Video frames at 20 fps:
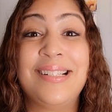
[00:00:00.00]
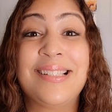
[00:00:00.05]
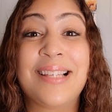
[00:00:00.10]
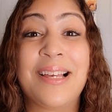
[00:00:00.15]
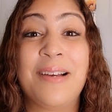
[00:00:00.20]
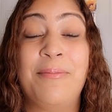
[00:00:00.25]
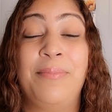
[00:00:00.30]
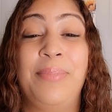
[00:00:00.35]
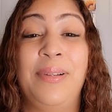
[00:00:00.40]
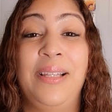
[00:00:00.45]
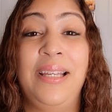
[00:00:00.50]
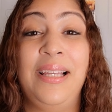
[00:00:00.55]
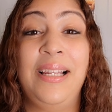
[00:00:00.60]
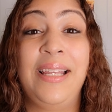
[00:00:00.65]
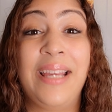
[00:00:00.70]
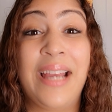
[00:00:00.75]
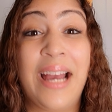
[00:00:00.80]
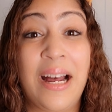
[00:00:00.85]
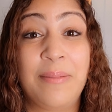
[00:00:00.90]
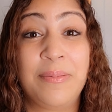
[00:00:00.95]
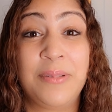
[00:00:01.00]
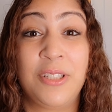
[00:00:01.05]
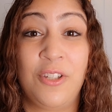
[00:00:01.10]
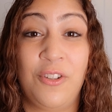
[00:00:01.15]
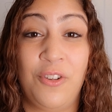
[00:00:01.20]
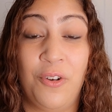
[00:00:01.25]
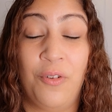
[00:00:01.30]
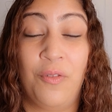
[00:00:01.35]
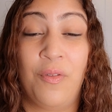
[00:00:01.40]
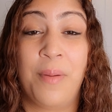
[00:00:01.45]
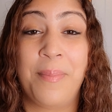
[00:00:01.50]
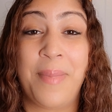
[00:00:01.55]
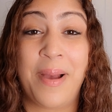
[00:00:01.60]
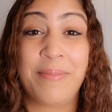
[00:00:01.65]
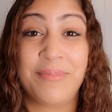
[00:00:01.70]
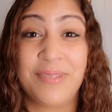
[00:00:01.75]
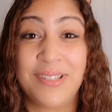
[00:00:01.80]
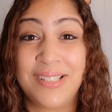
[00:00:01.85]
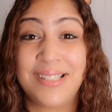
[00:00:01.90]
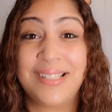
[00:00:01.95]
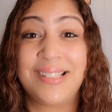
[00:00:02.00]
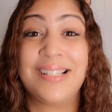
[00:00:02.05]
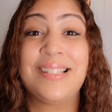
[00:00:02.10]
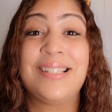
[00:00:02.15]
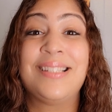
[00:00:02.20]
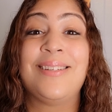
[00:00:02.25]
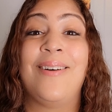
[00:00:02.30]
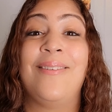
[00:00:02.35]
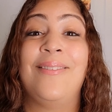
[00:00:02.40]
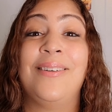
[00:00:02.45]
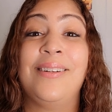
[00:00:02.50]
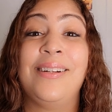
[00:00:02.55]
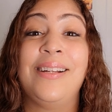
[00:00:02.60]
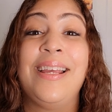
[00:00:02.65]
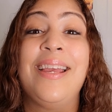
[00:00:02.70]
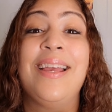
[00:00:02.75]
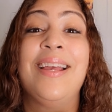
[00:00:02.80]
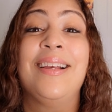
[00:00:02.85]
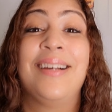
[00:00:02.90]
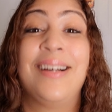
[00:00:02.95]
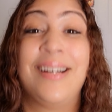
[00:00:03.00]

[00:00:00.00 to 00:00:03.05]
is completely up to you. Remember, this is totally